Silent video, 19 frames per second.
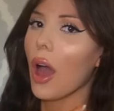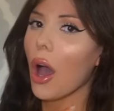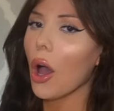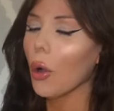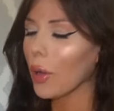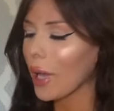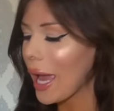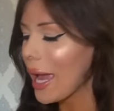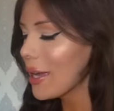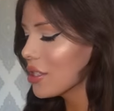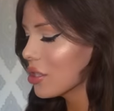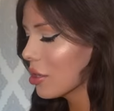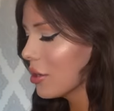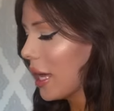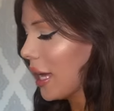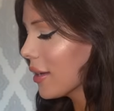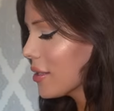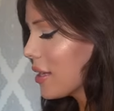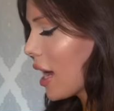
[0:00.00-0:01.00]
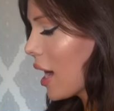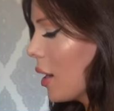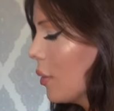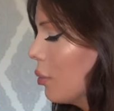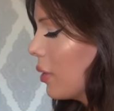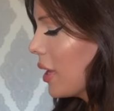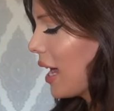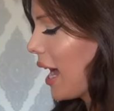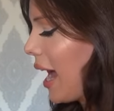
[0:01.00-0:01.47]
Okay, so next
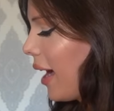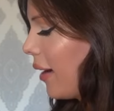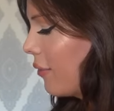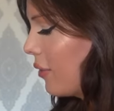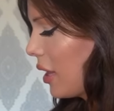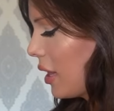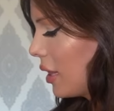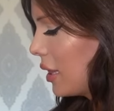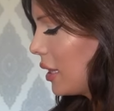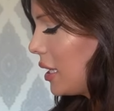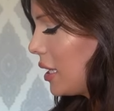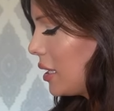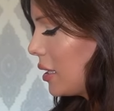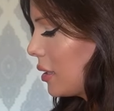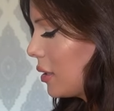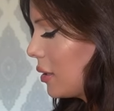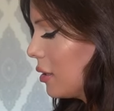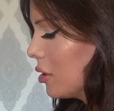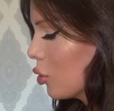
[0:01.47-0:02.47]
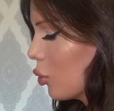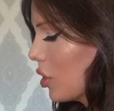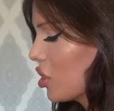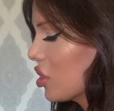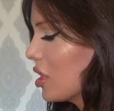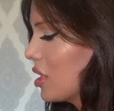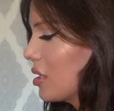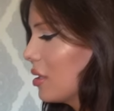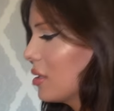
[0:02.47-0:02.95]
up we have these,
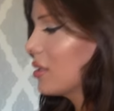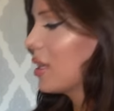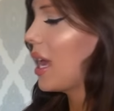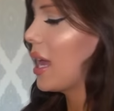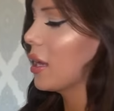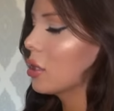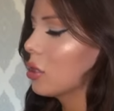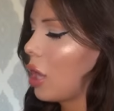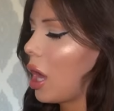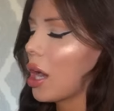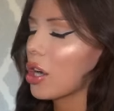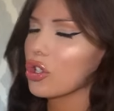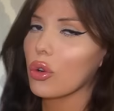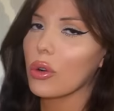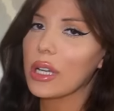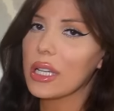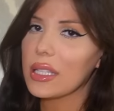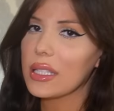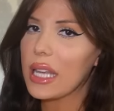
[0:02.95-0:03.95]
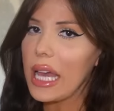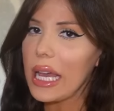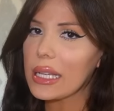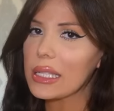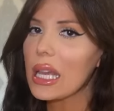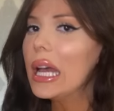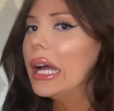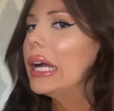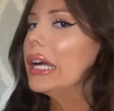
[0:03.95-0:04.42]
which this is a Glock
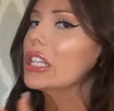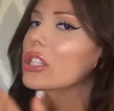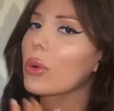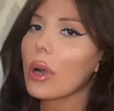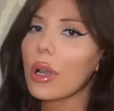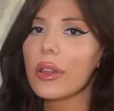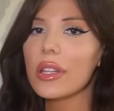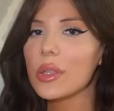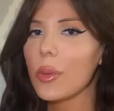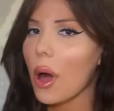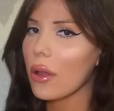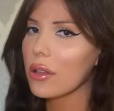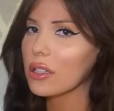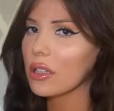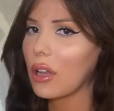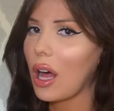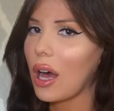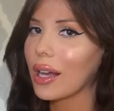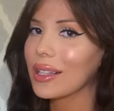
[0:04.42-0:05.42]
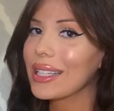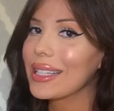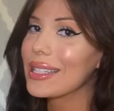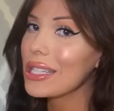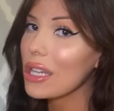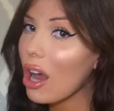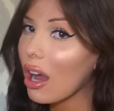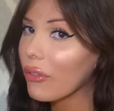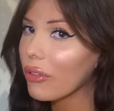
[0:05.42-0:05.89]
twenty-six. It's one of the smallest Glock.
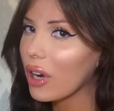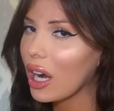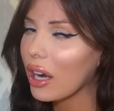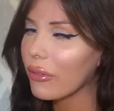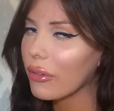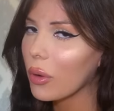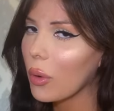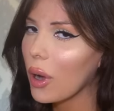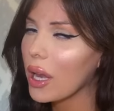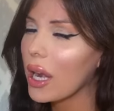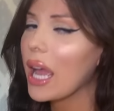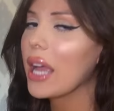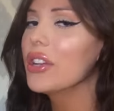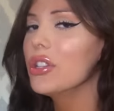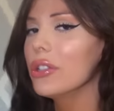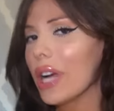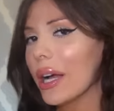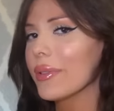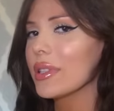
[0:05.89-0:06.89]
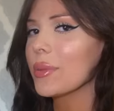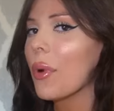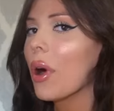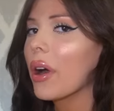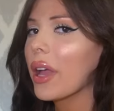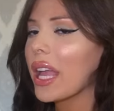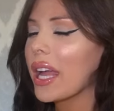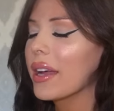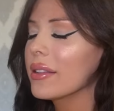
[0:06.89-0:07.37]
It's not for everyone. I do have
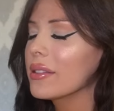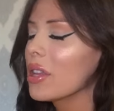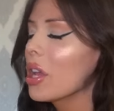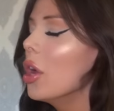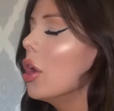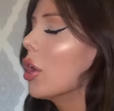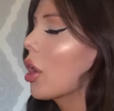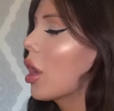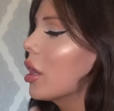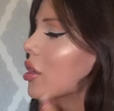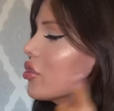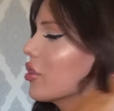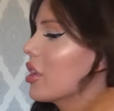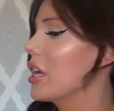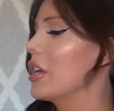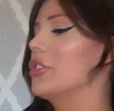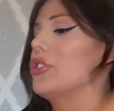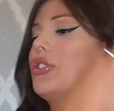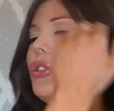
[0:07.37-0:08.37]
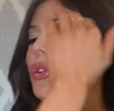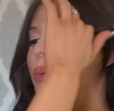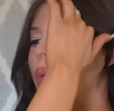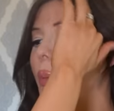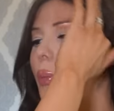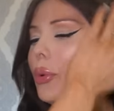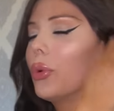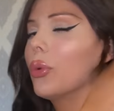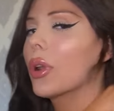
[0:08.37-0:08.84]
small hands, contrary to
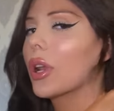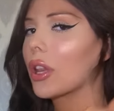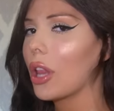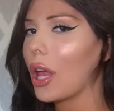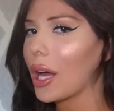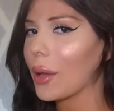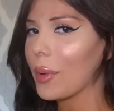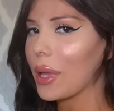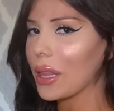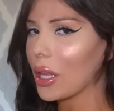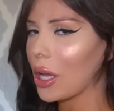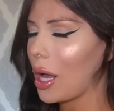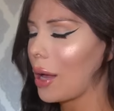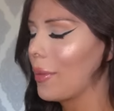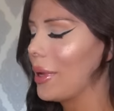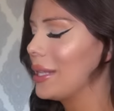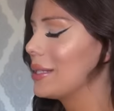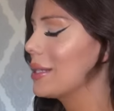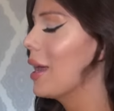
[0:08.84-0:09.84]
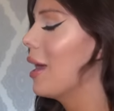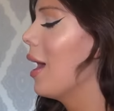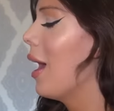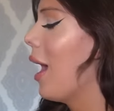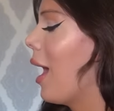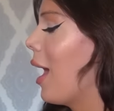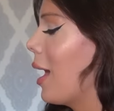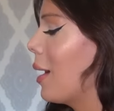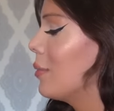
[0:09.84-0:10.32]
people who want to clock me in the comments.
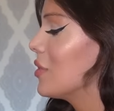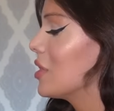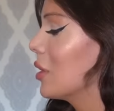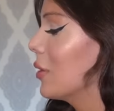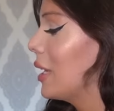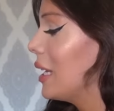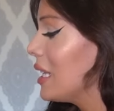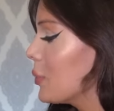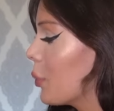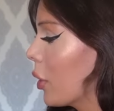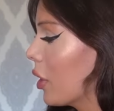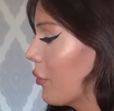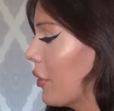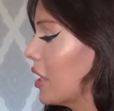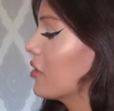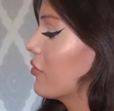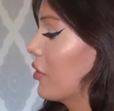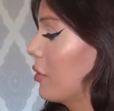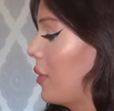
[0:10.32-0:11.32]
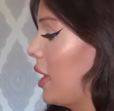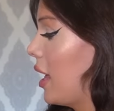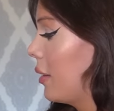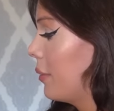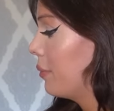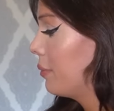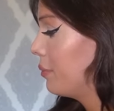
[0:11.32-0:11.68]
Um, so it is perfect for me.